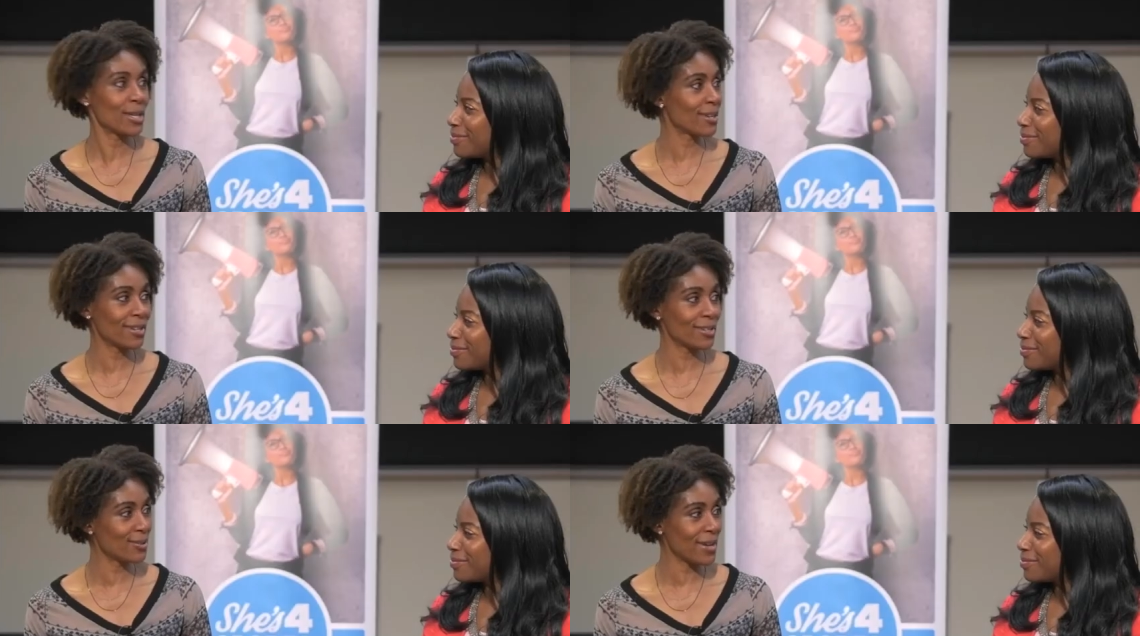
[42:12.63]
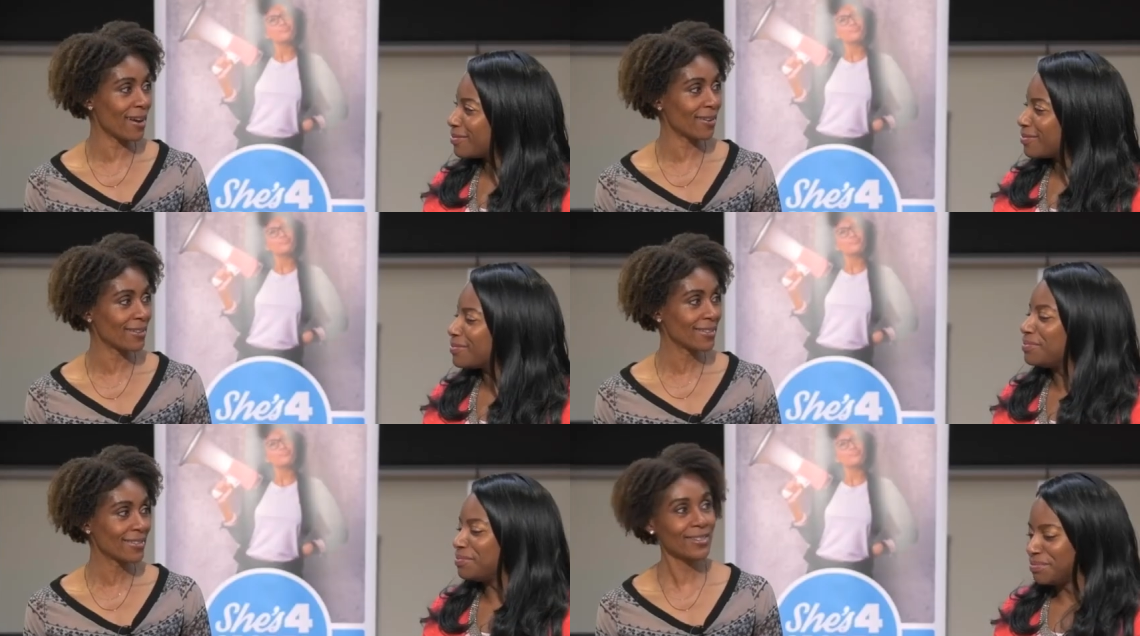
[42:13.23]
Speaker 1: you gonna do now?
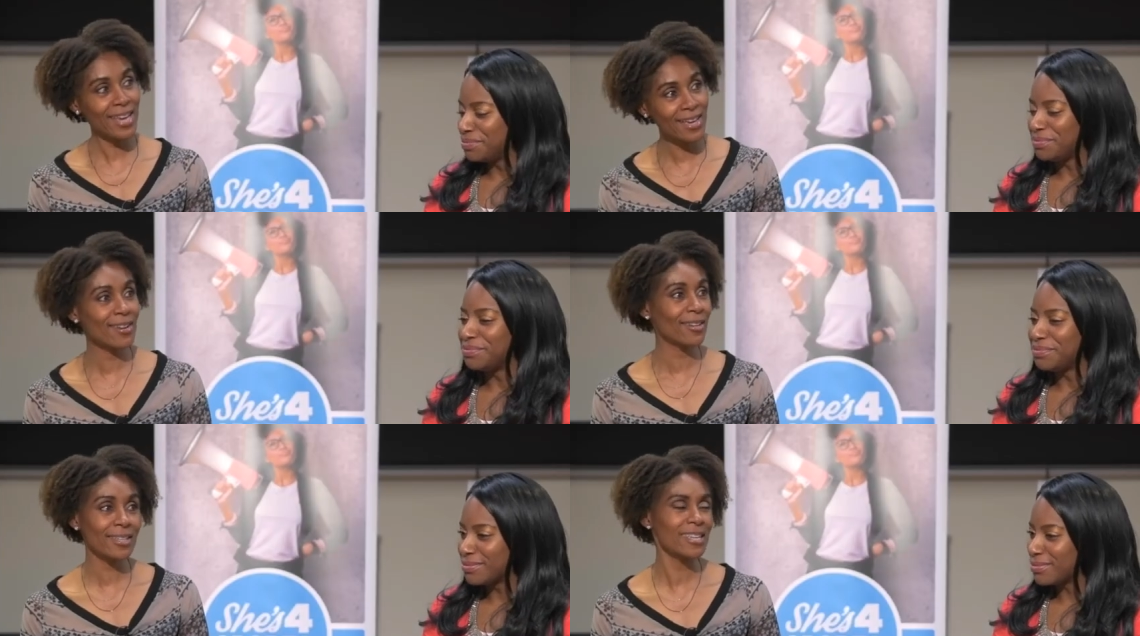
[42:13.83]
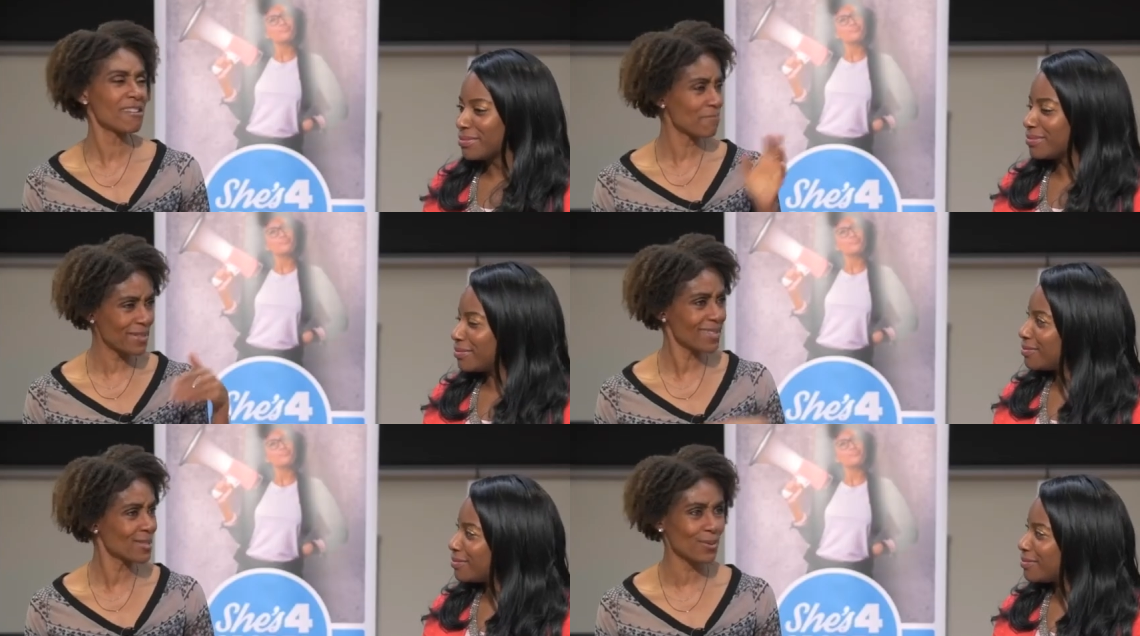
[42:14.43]
okay, you got laid off,
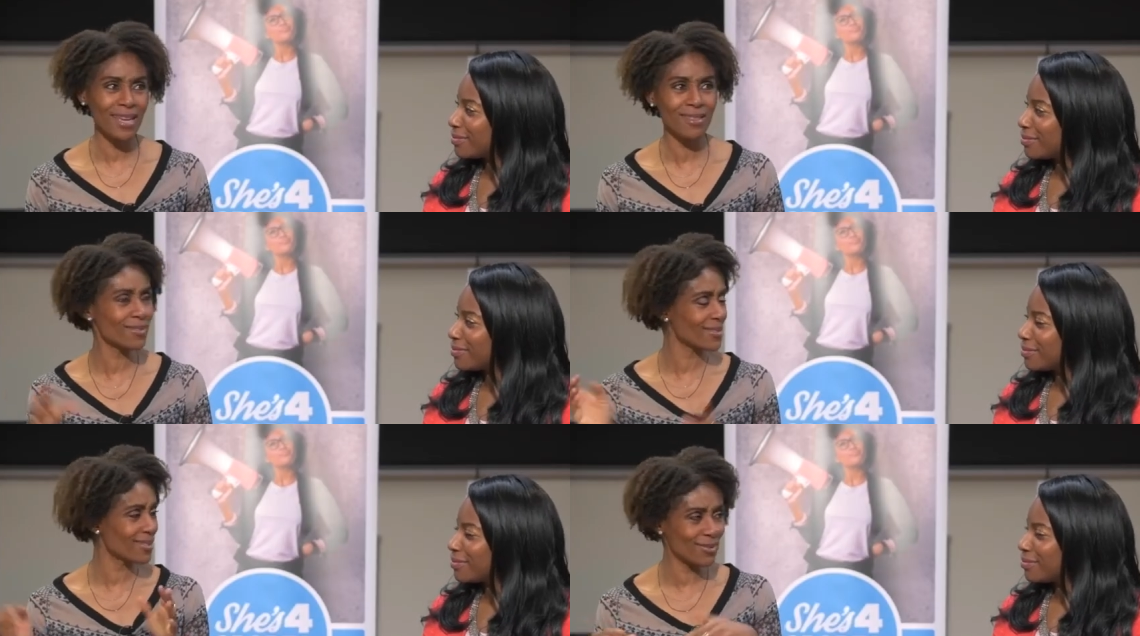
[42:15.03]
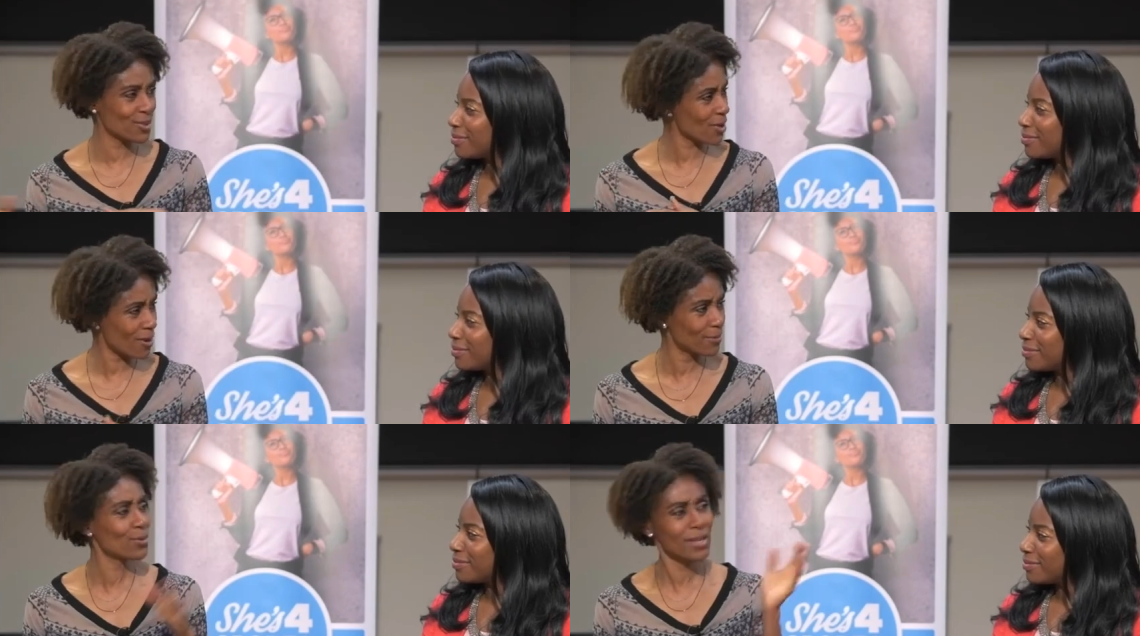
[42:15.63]
but that's okay. There's there's
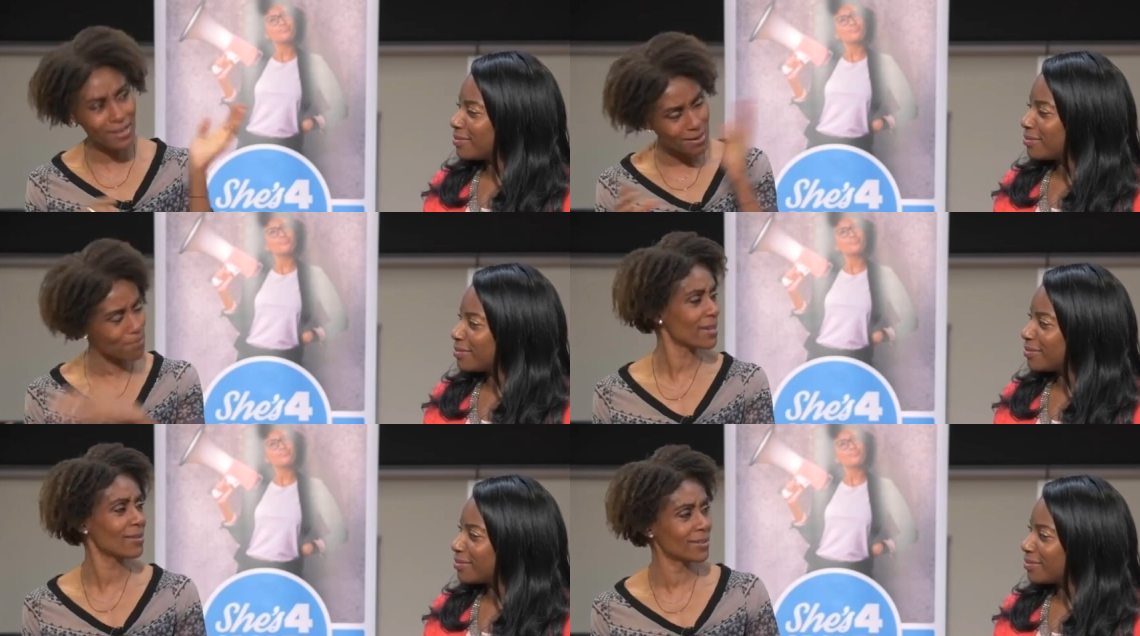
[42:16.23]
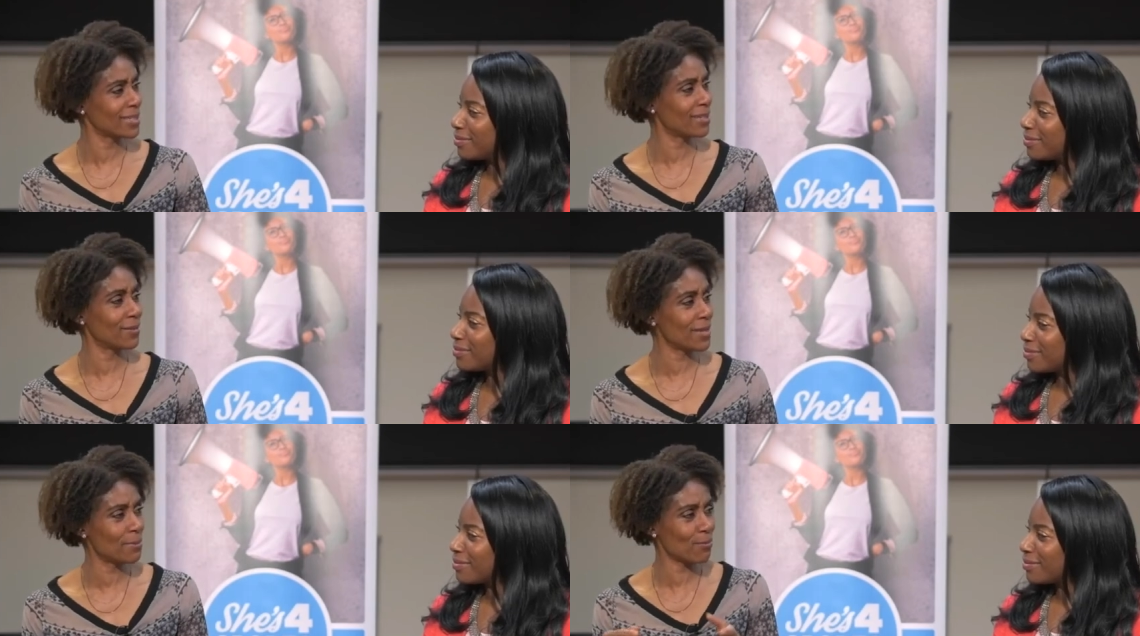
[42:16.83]
jobs. You can get back on
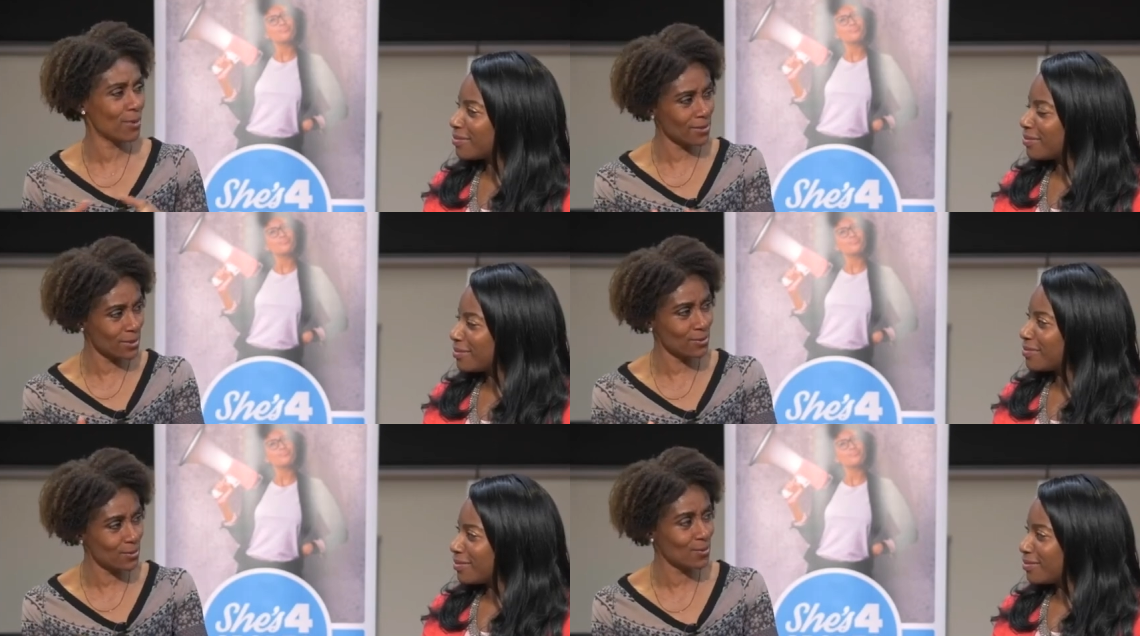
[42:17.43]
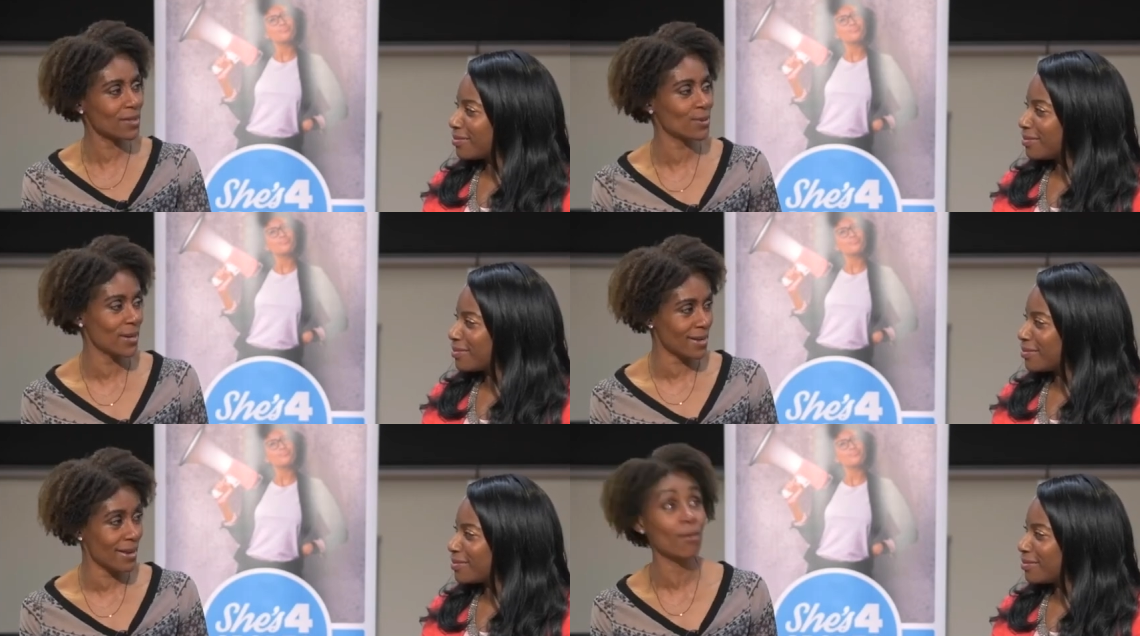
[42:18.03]
TV, but why don't you do this
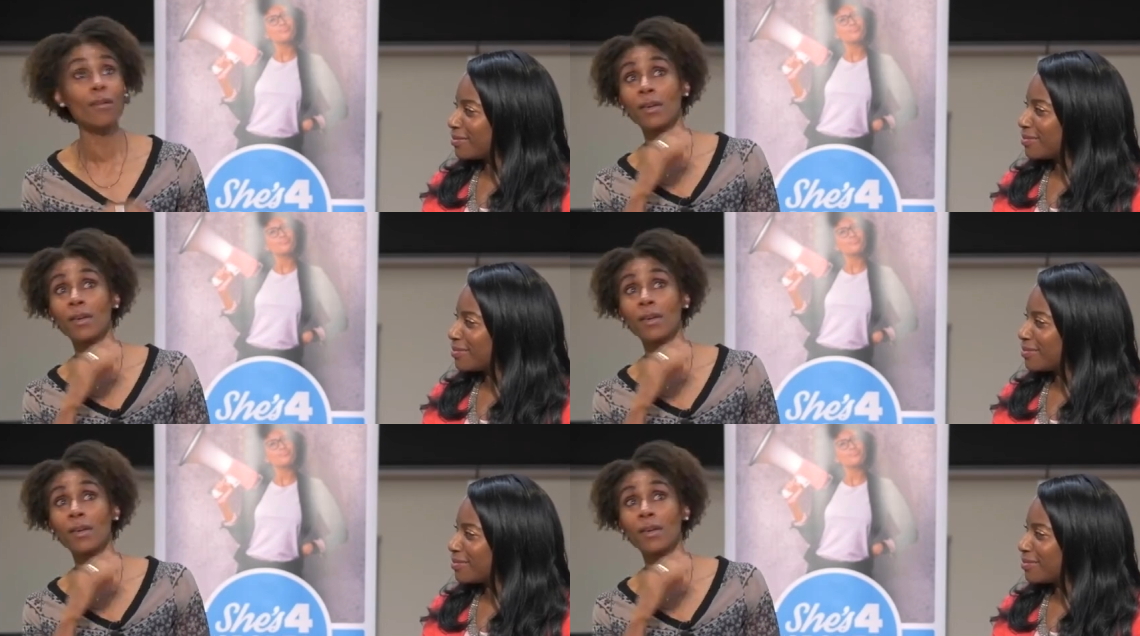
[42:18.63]
right now?